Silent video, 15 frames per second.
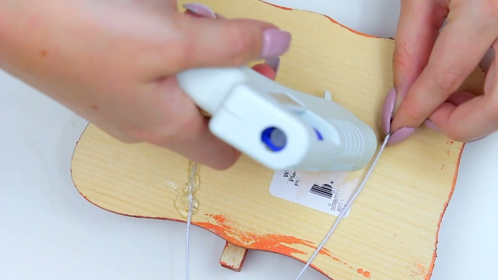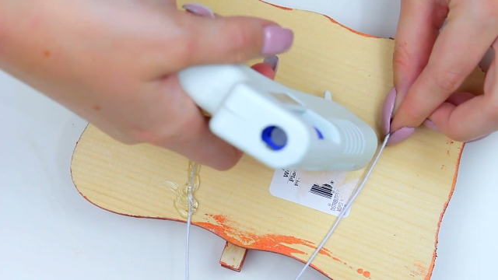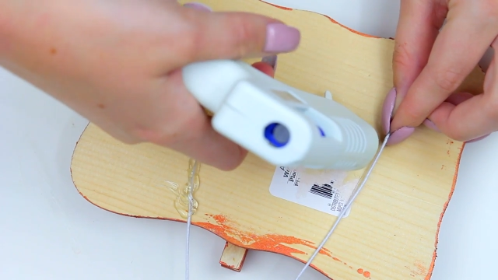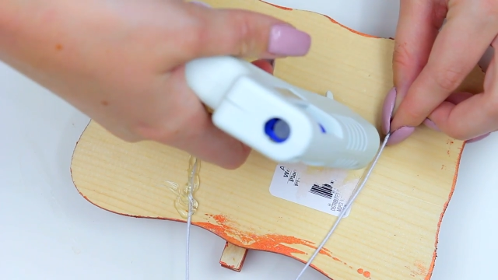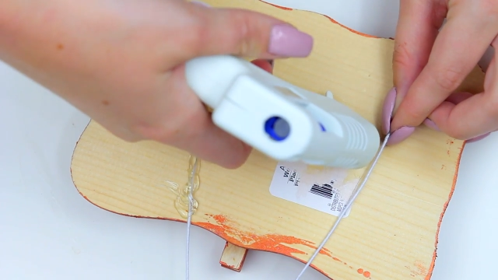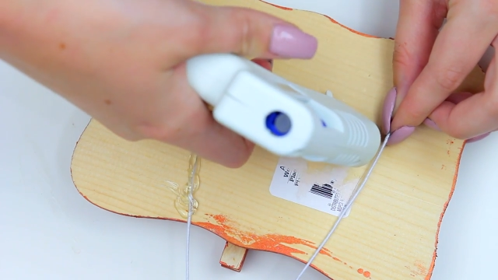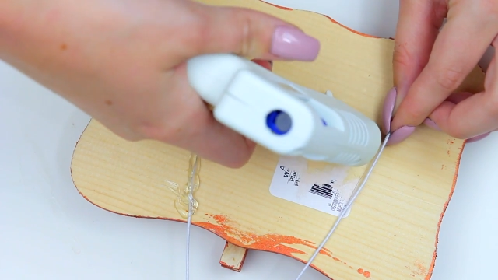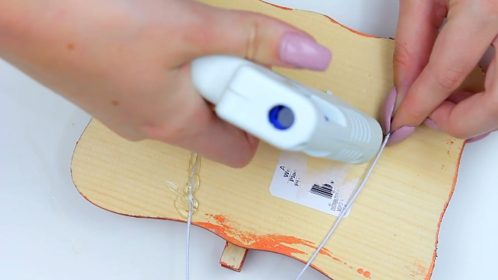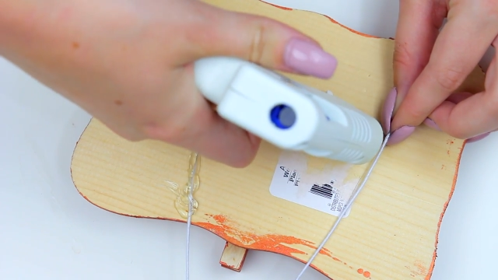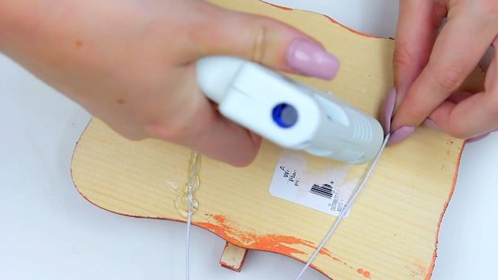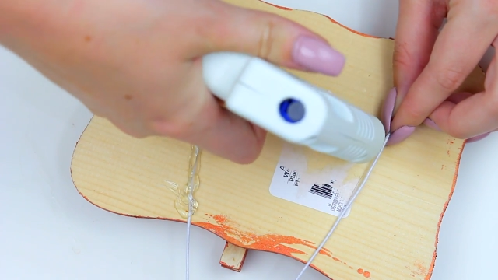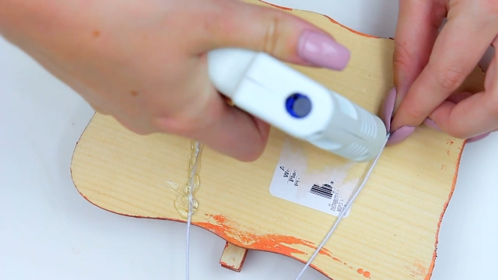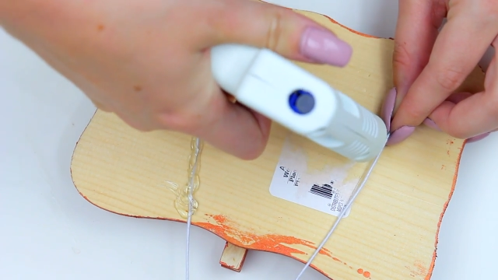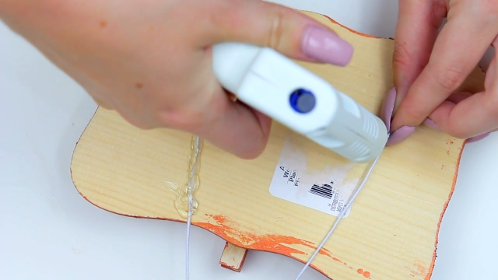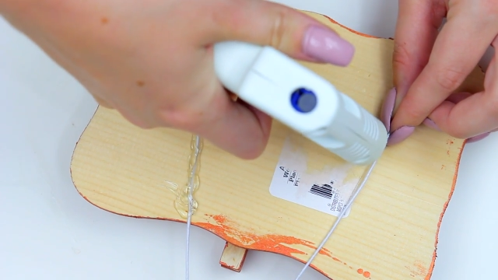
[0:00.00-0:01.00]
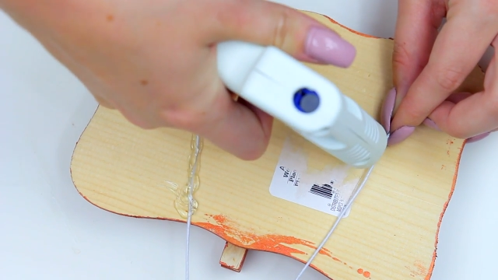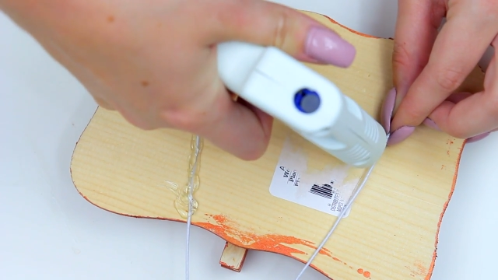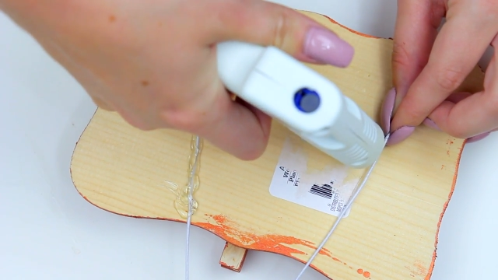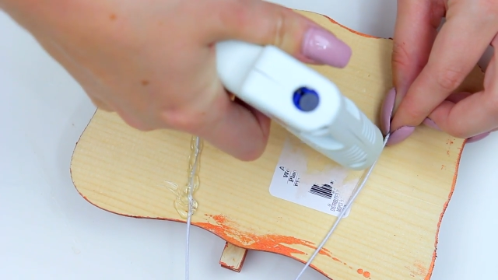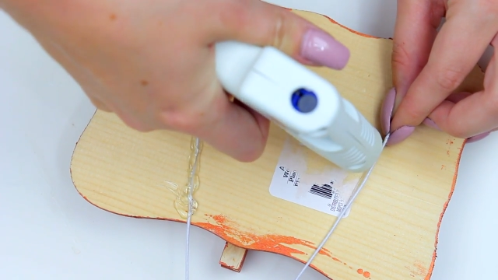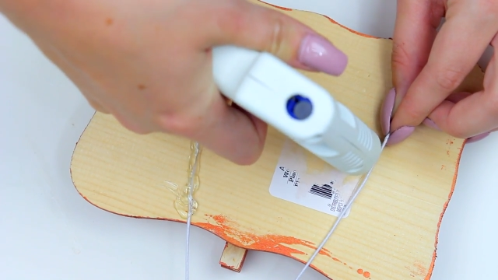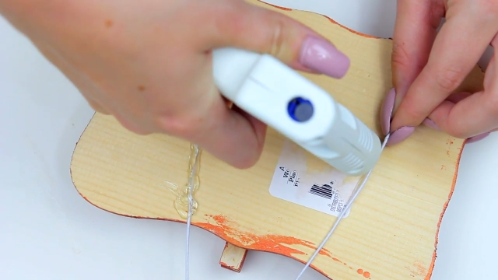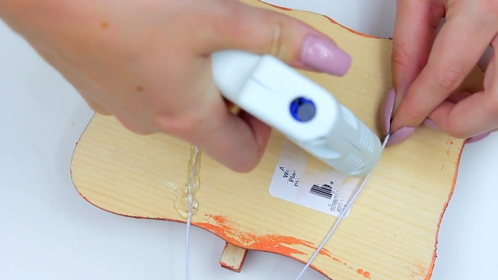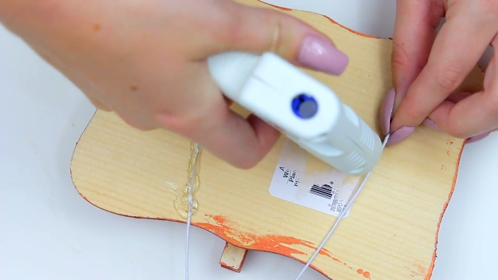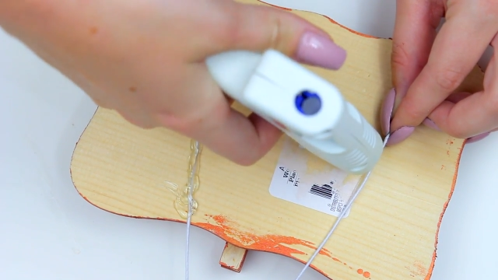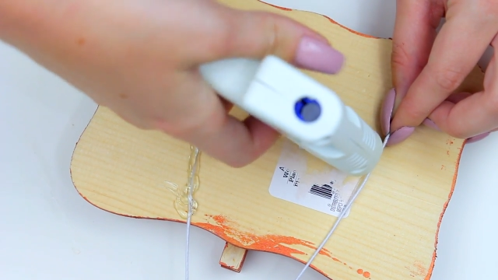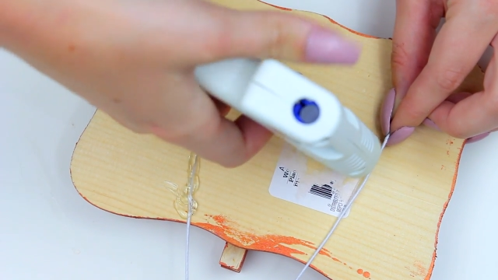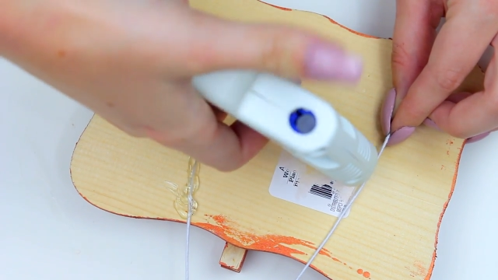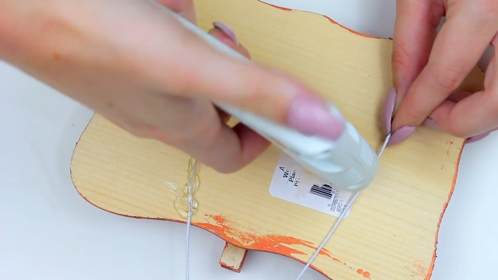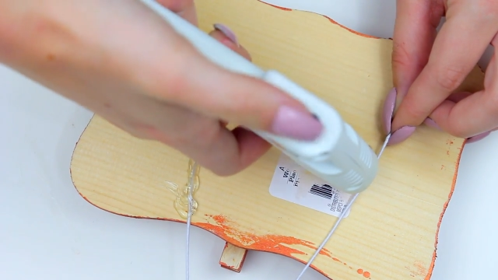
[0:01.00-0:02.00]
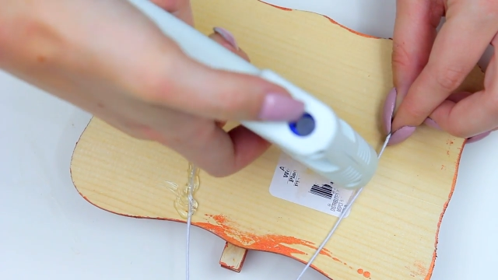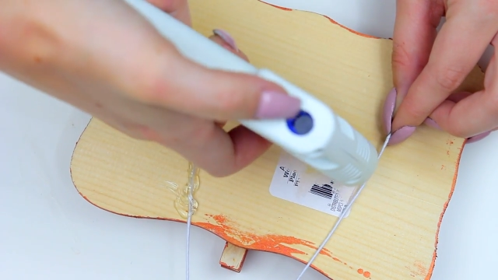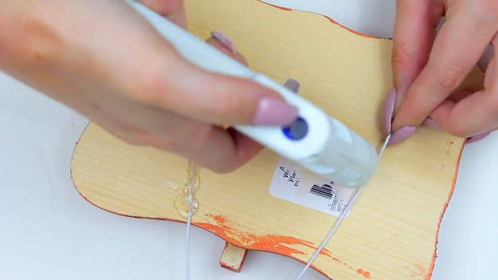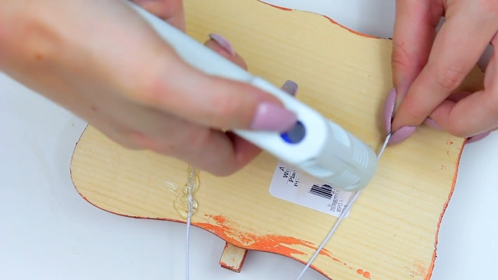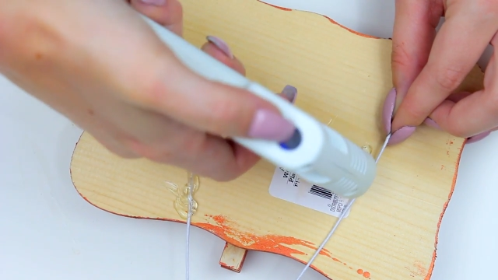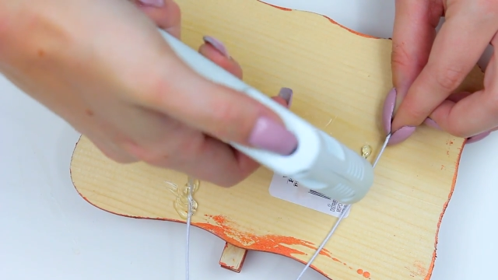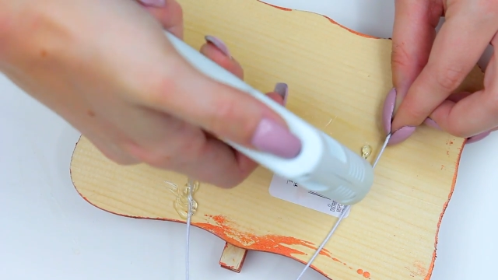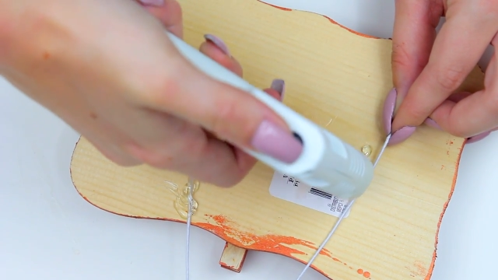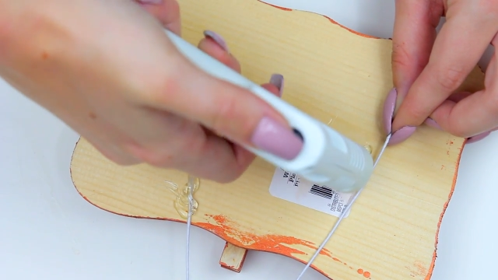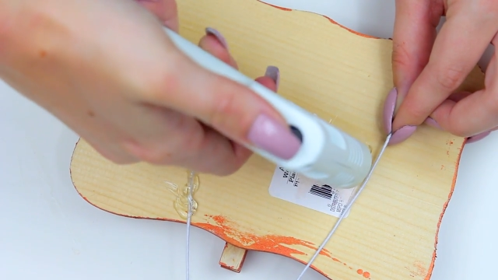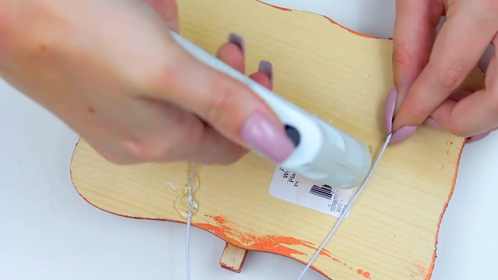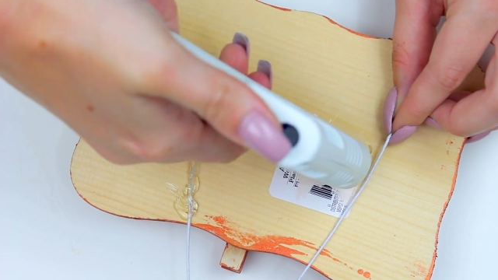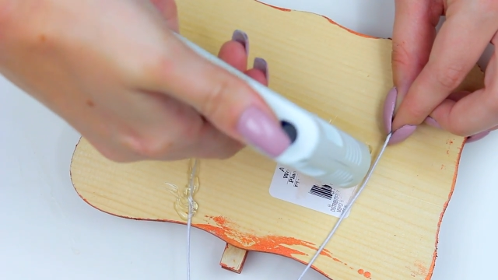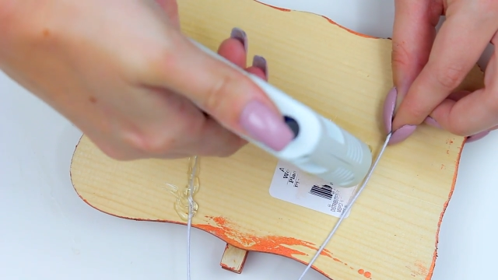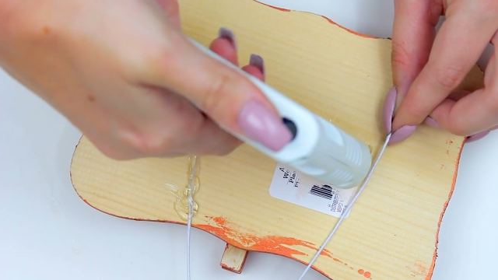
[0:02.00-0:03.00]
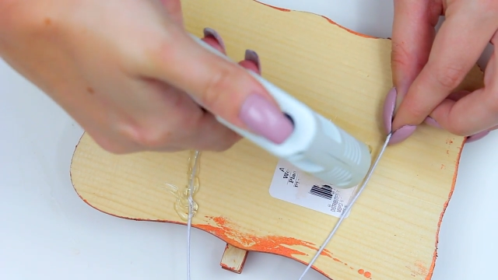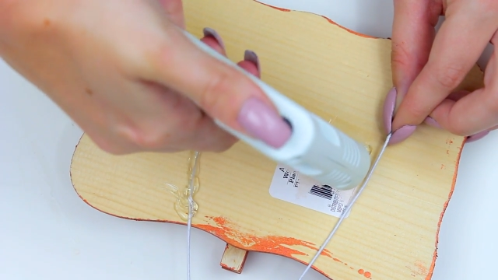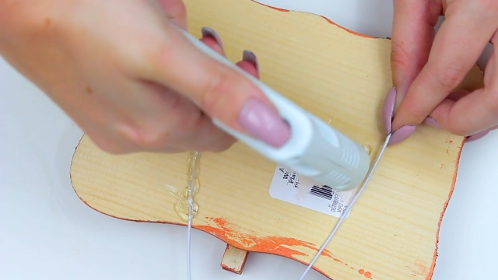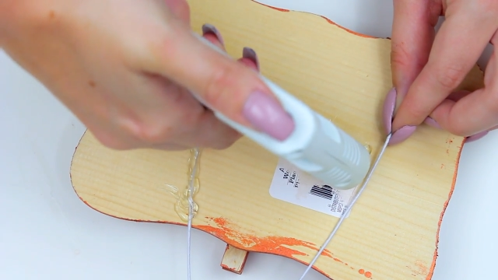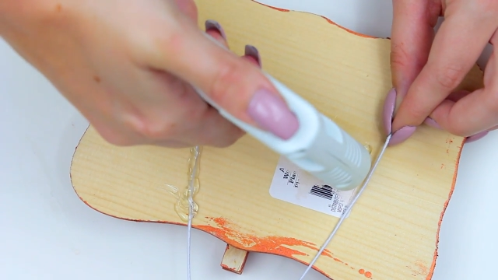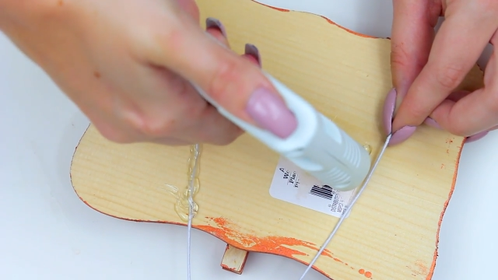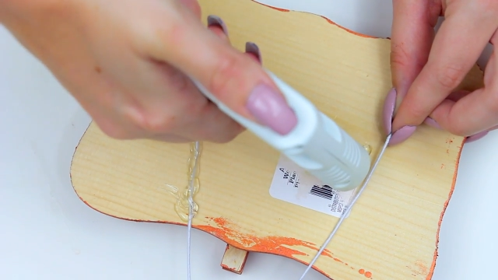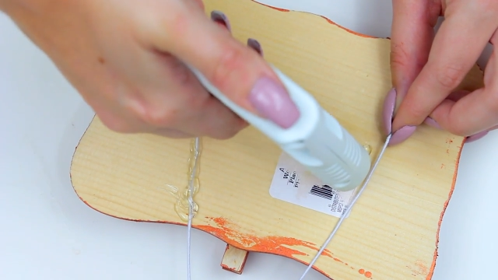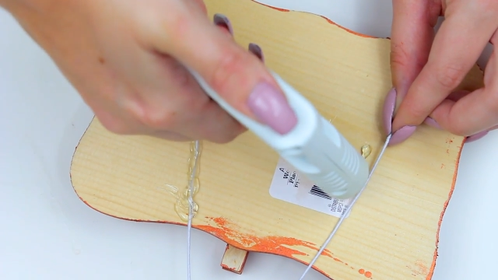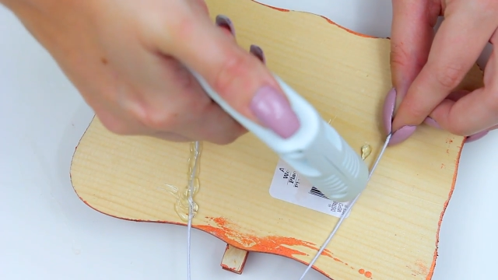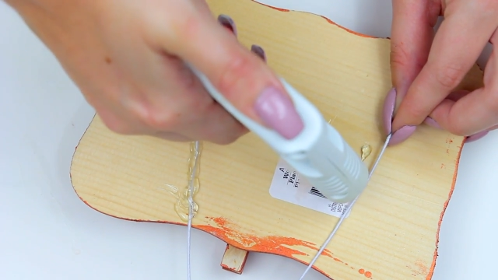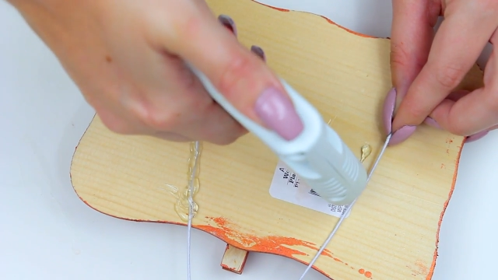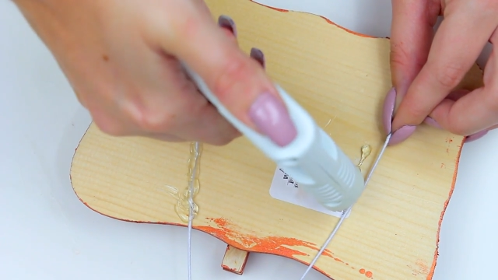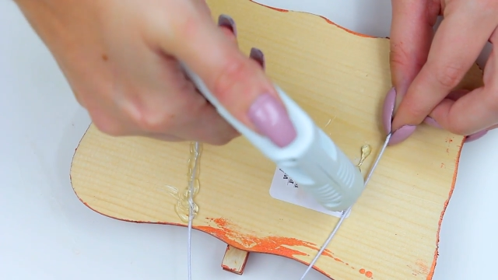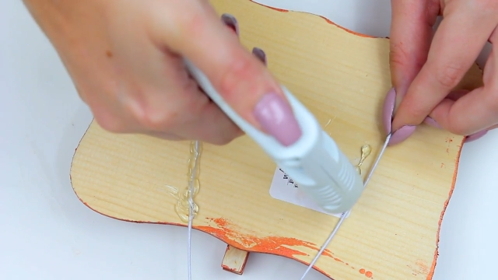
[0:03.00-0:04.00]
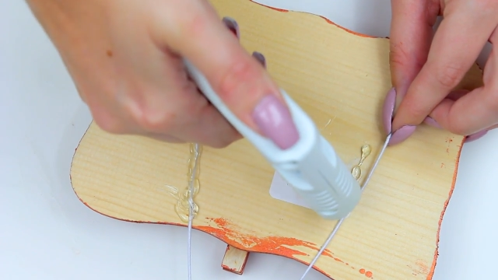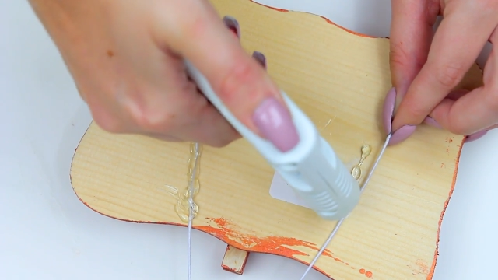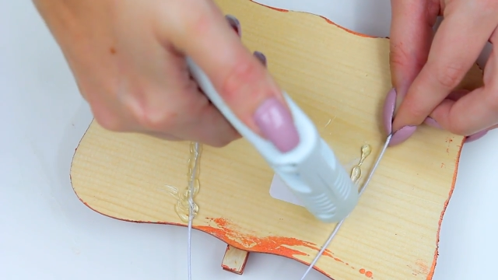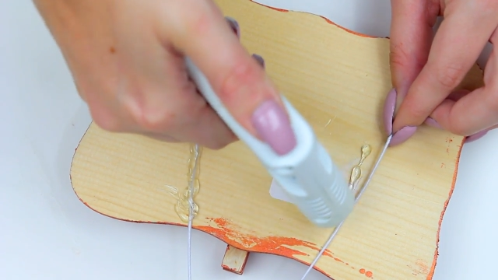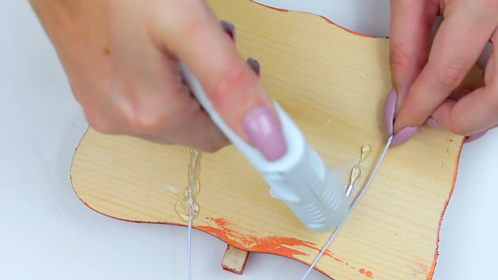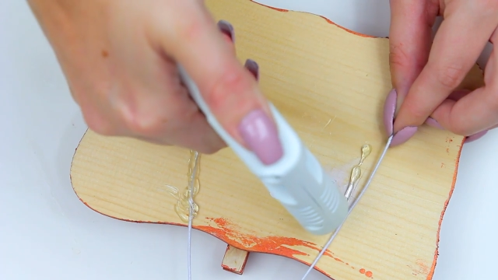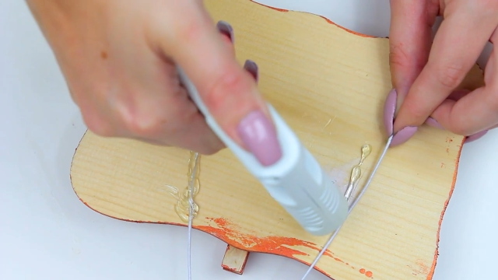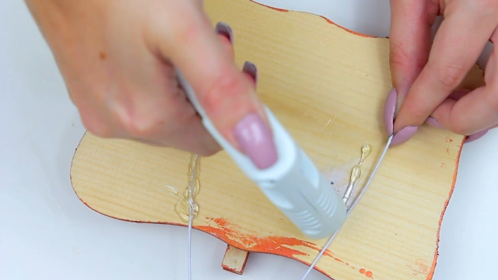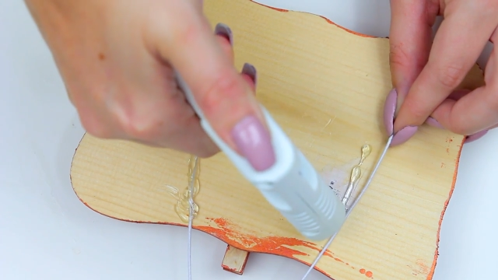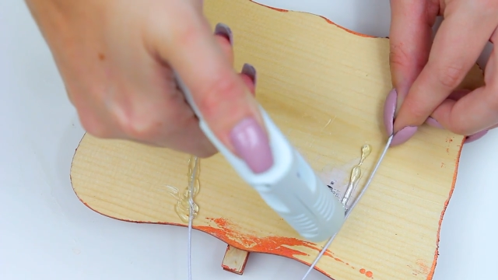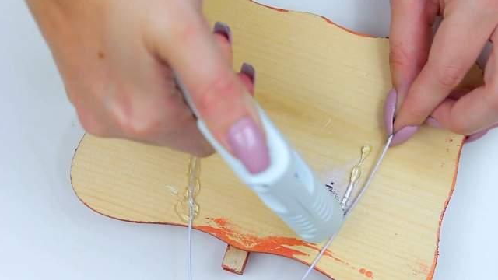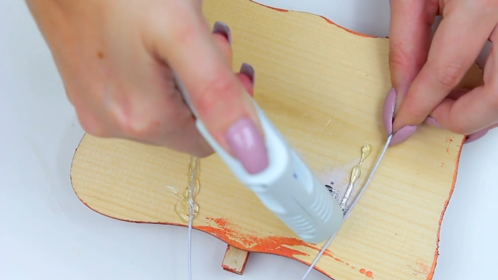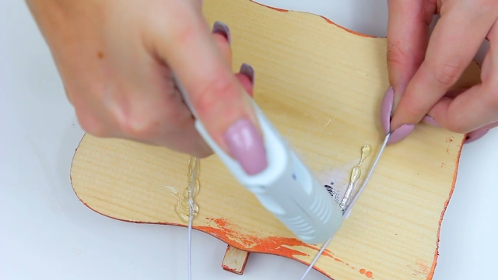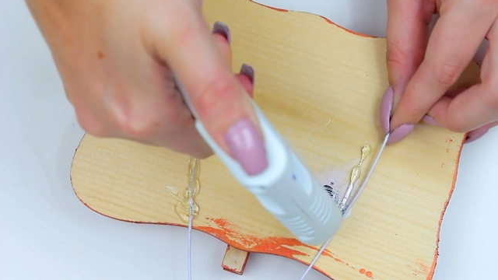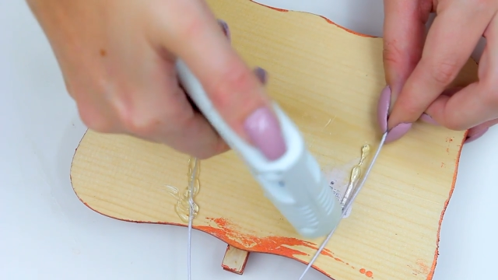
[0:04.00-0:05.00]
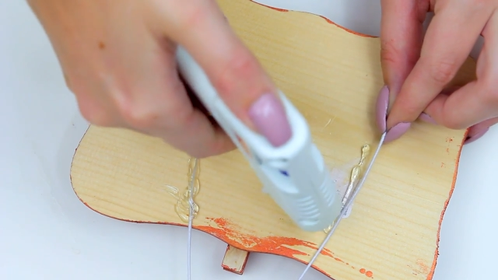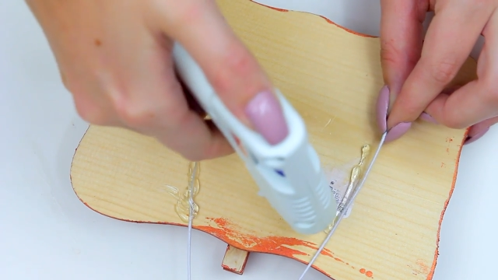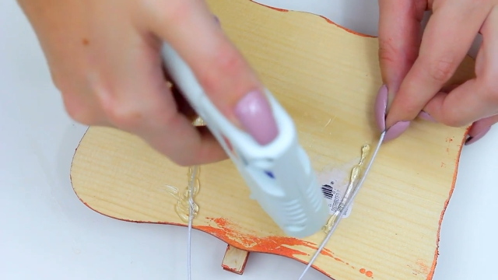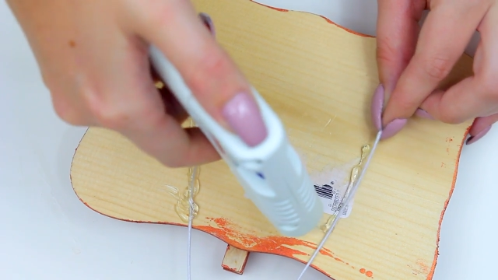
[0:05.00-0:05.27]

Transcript: No face is visible, so there are no lips to read.